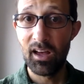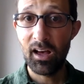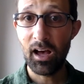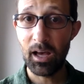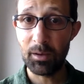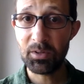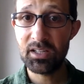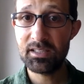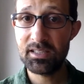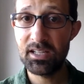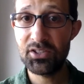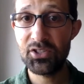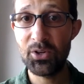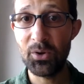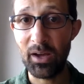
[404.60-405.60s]
I'm going to
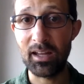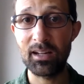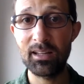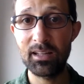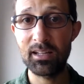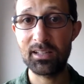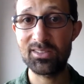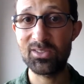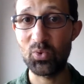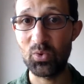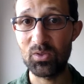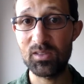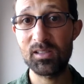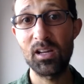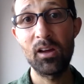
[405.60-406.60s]
teach you analytic
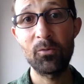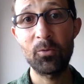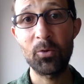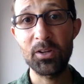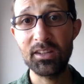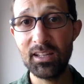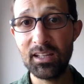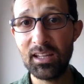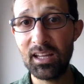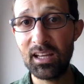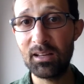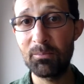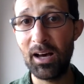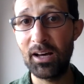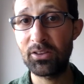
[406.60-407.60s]
tools for thinking
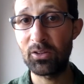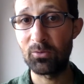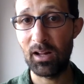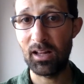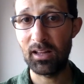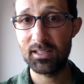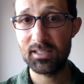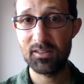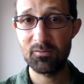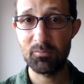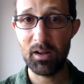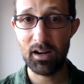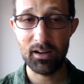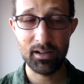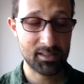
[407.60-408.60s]
about the relative
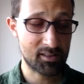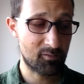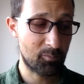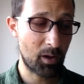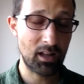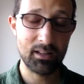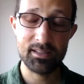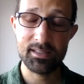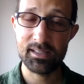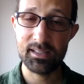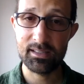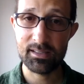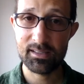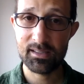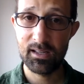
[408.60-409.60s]
merits of
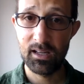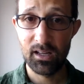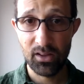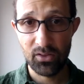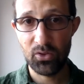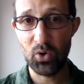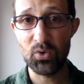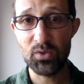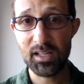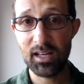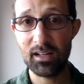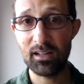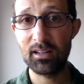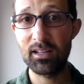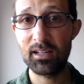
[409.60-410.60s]
policies. Those
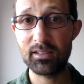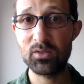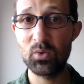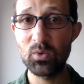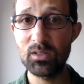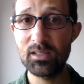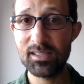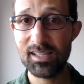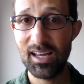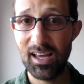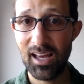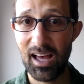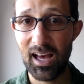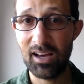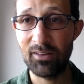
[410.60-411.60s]
analytic tools
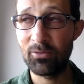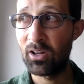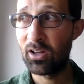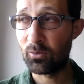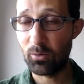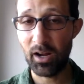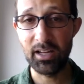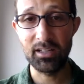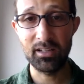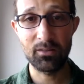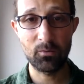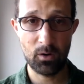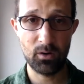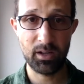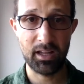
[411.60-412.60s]
have right and
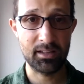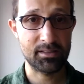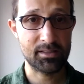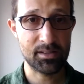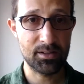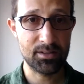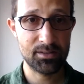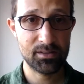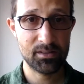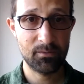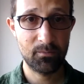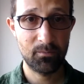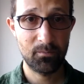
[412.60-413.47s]
wrong answers.